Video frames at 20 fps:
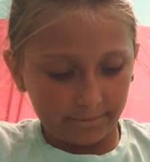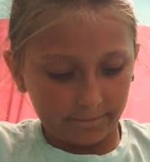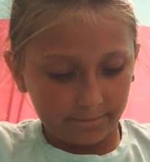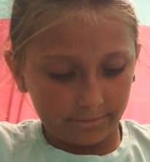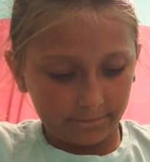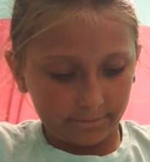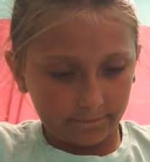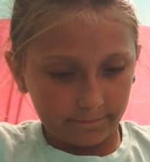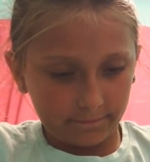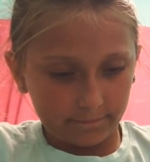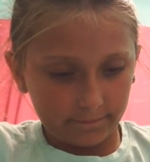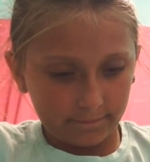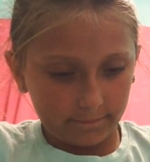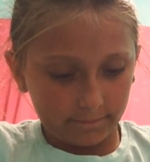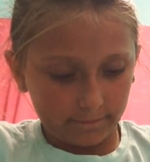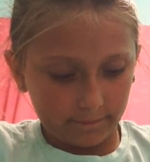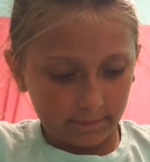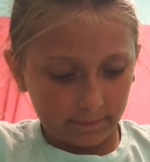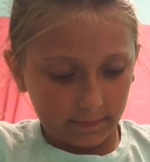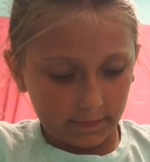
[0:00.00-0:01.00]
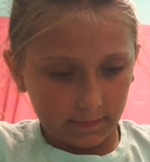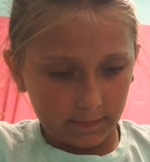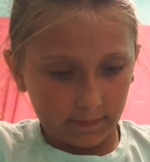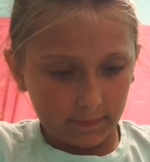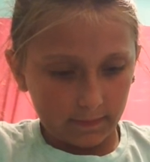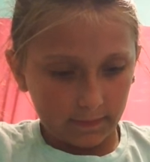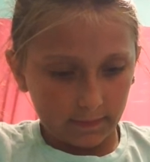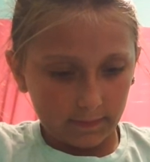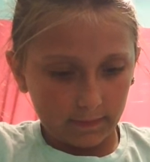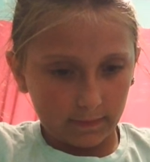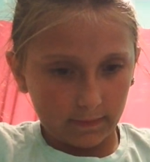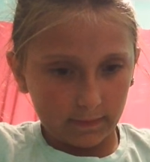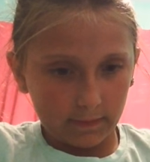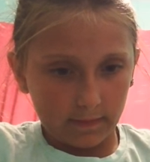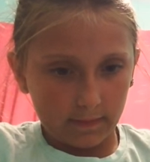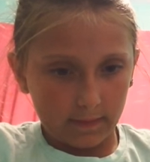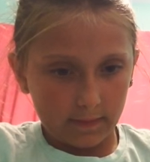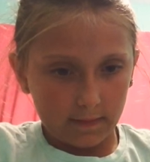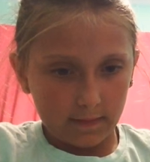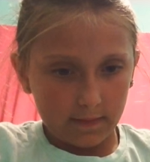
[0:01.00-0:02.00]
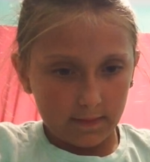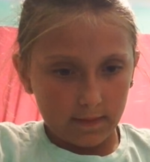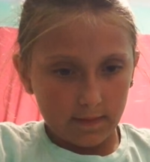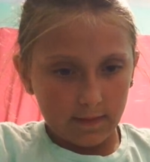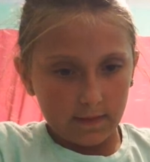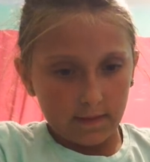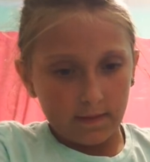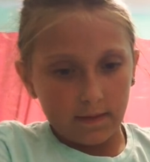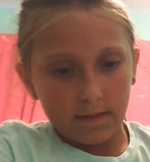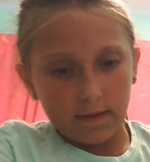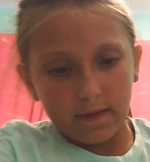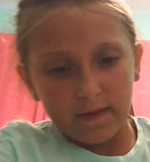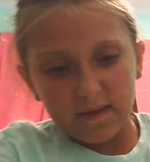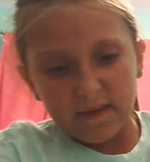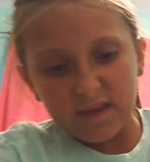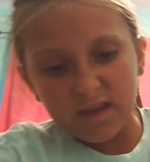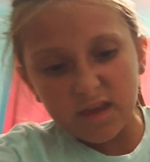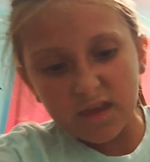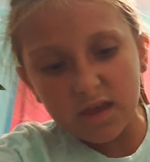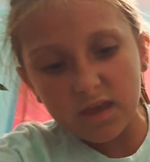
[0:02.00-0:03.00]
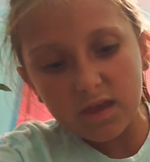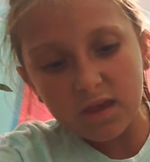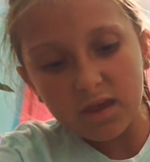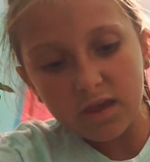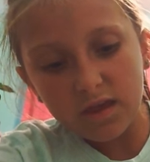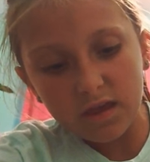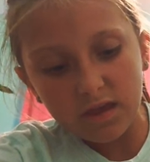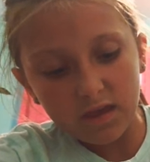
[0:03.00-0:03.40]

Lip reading: [no speech]